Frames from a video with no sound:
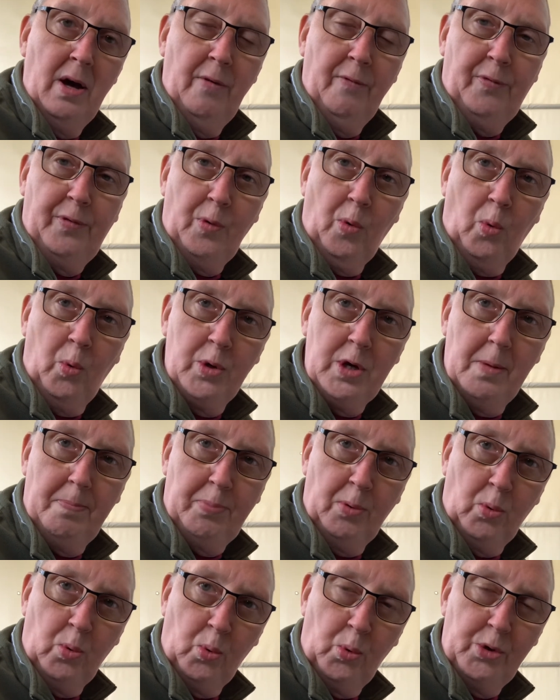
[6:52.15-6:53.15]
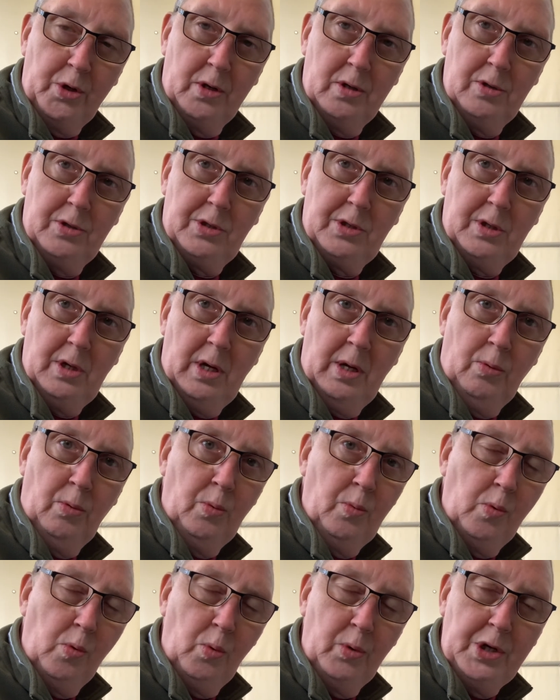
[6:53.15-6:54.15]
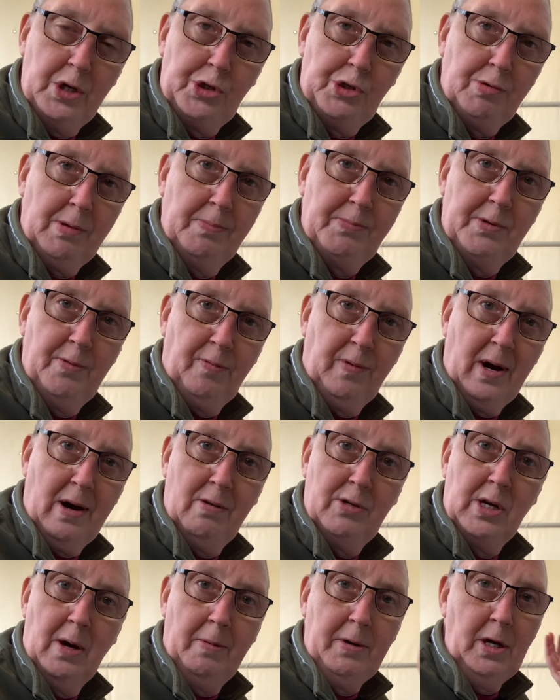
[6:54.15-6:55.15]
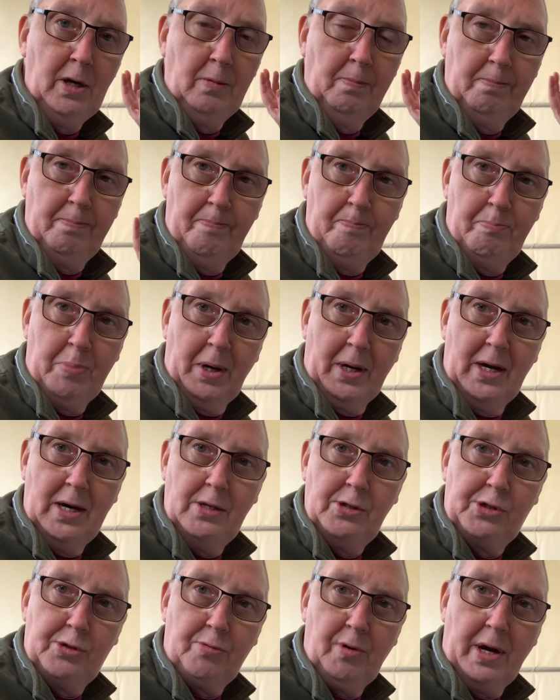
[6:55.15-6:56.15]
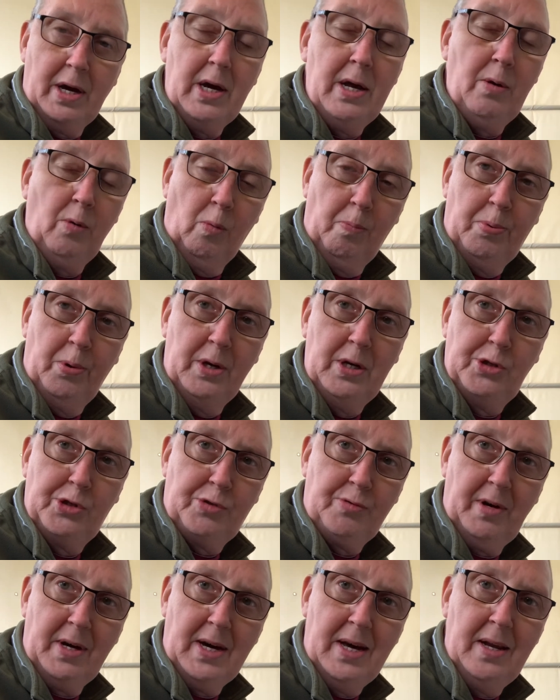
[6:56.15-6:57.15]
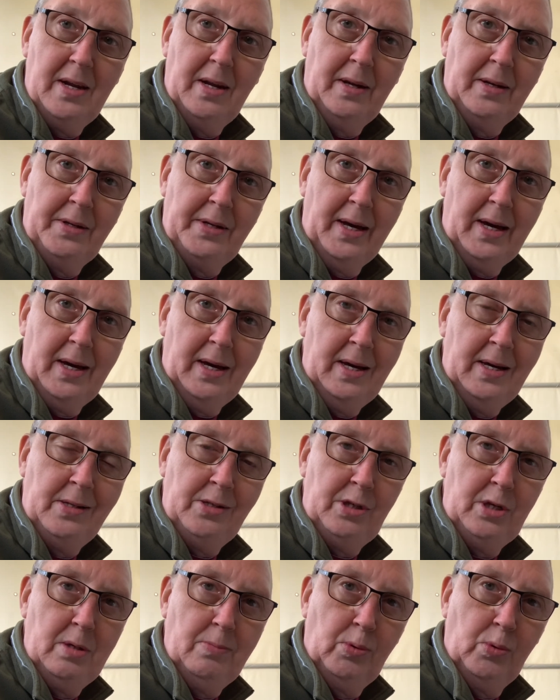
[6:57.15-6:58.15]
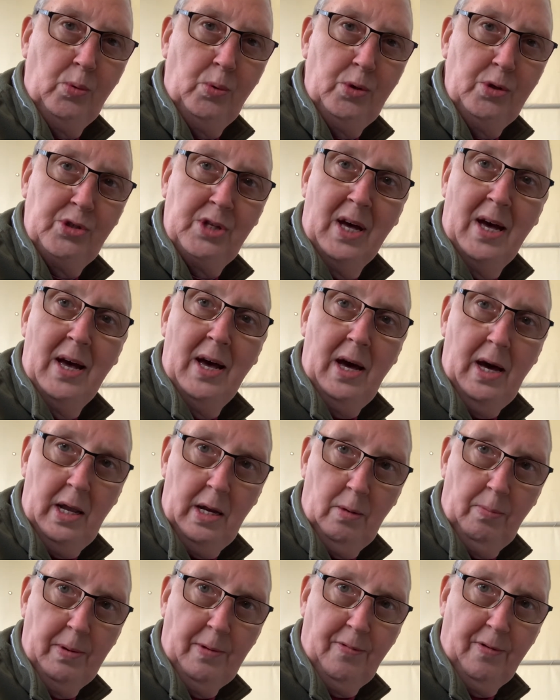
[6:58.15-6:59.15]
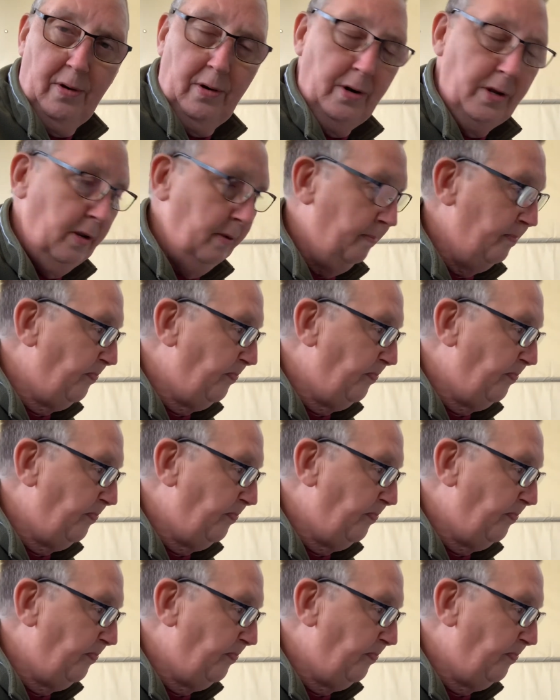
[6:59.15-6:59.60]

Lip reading: For all your borders and all your shrubs and flowers, you can bung it straight in or put it straight in and dig it into your borders, and it'll be fine.